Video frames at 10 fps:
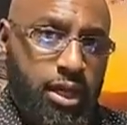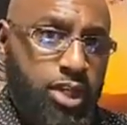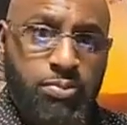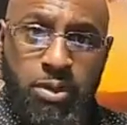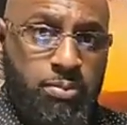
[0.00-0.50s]

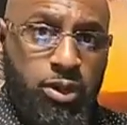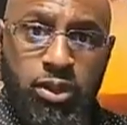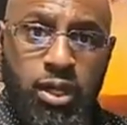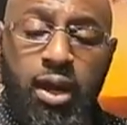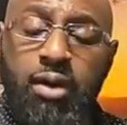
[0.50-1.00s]
It's been
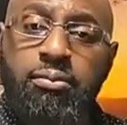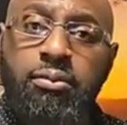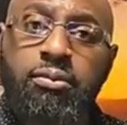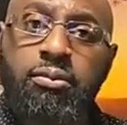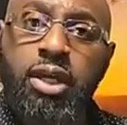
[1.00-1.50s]
building up.
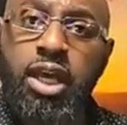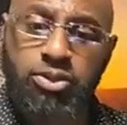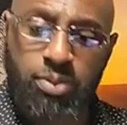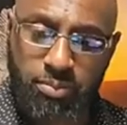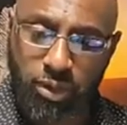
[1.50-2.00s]

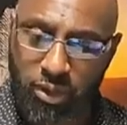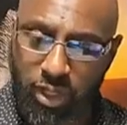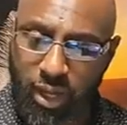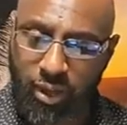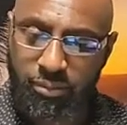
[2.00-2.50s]
It's been
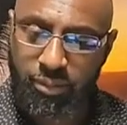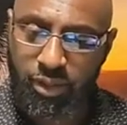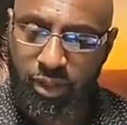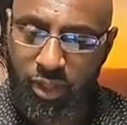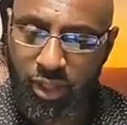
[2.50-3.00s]
building up.
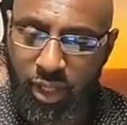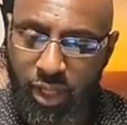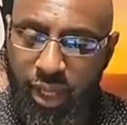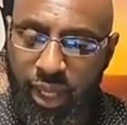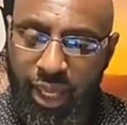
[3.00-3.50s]

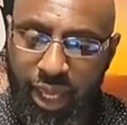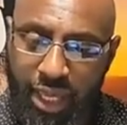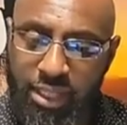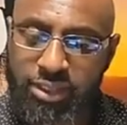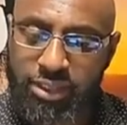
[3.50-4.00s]

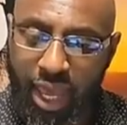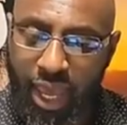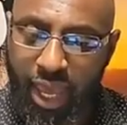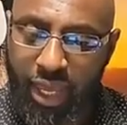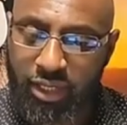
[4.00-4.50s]
He's
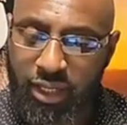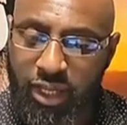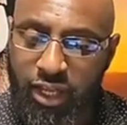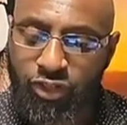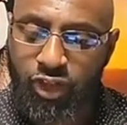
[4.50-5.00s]
saying
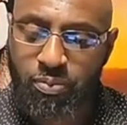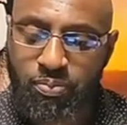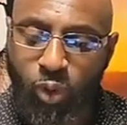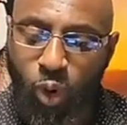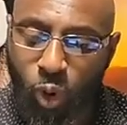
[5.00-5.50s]
they're
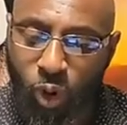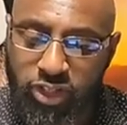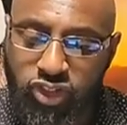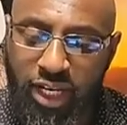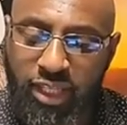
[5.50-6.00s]

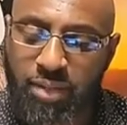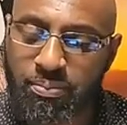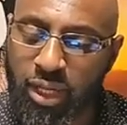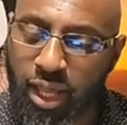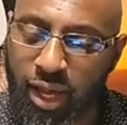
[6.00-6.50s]
poisoning the
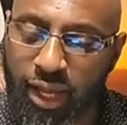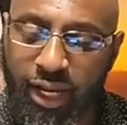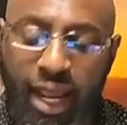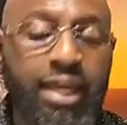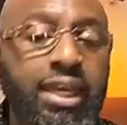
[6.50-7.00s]
blood.
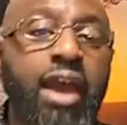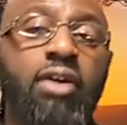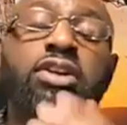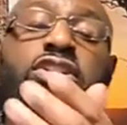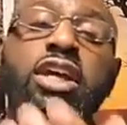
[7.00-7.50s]
I
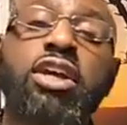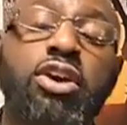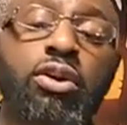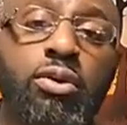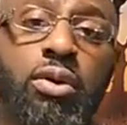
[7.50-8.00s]
guarantee
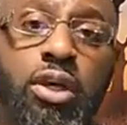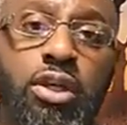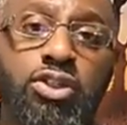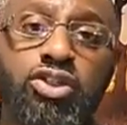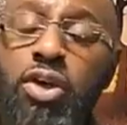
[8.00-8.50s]
you,
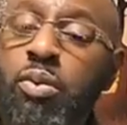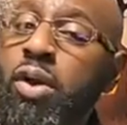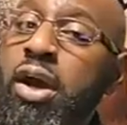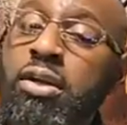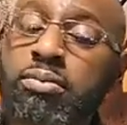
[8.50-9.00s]

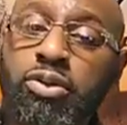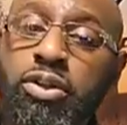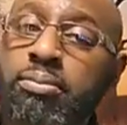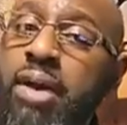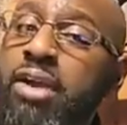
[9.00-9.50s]
somewhere in the booth
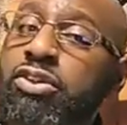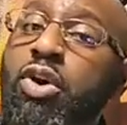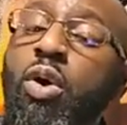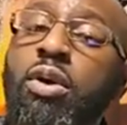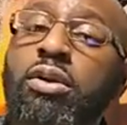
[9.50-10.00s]
in the back of the
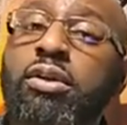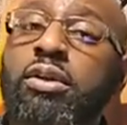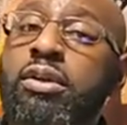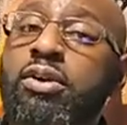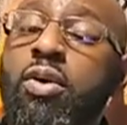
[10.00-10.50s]
court,
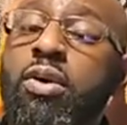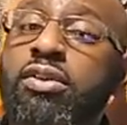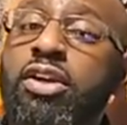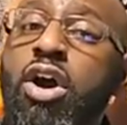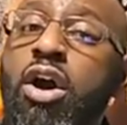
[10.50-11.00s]
corner
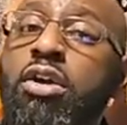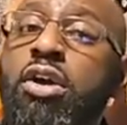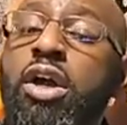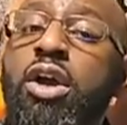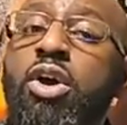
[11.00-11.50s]
of the dark,